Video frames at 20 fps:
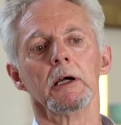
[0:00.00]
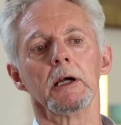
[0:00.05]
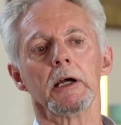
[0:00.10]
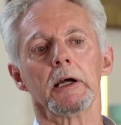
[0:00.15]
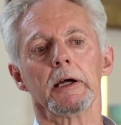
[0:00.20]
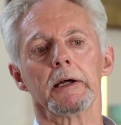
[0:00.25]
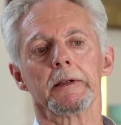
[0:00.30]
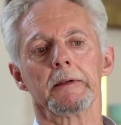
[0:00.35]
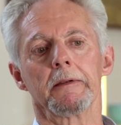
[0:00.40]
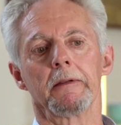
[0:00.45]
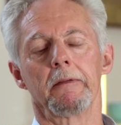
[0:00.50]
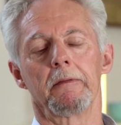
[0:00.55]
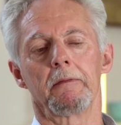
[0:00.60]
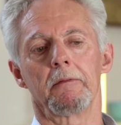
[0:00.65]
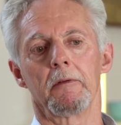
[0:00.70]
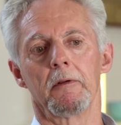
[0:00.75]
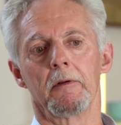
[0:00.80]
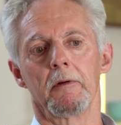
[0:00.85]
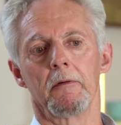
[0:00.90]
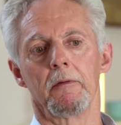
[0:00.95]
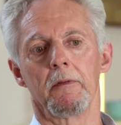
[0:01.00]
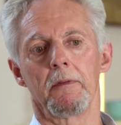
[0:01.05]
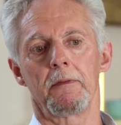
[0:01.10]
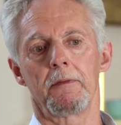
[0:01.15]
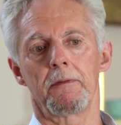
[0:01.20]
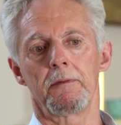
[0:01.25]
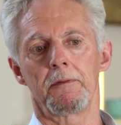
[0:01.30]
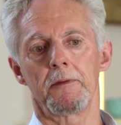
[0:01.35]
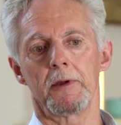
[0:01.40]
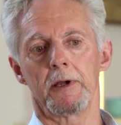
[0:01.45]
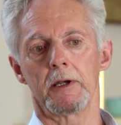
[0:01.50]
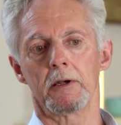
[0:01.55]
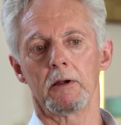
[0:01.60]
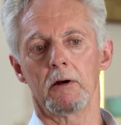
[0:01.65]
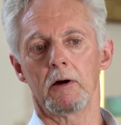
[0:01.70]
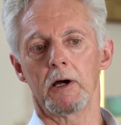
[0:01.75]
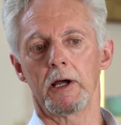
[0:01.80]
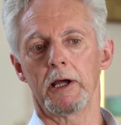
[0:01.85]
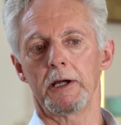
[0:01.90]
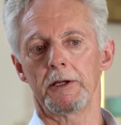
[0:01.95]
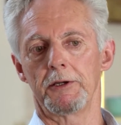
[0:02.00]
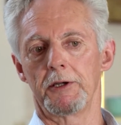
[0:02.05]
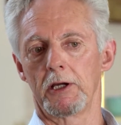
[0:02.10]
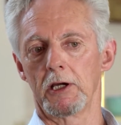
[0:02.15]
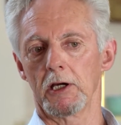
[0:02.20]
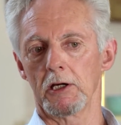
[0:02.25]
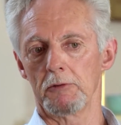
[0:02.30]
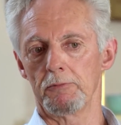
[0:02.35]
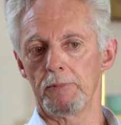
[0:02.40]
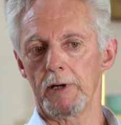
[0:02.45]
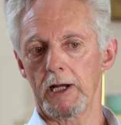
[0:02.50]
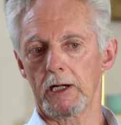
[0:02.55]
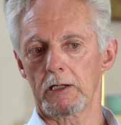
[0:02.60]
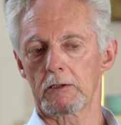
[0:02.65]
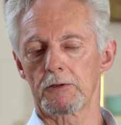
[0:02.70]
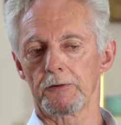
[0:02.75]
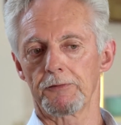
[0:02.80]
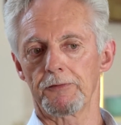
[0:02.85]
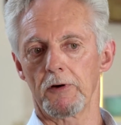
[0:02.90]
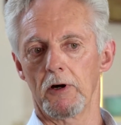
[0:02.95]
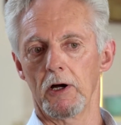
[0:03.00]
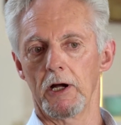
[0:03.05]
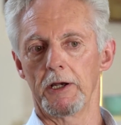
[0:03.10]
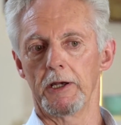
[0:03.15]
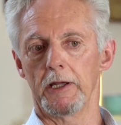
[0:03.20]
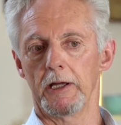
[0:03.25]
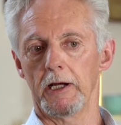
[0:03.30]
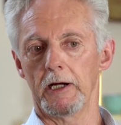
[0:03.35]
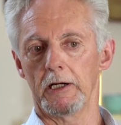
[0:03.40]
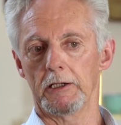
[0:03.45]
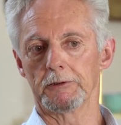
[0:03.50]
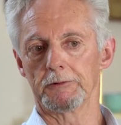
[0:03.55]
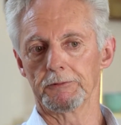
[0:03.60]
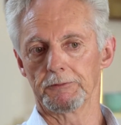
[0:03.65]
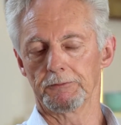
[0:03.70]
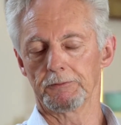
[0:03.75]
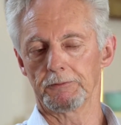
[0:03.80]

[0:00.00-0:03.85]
and then I had to go back to find out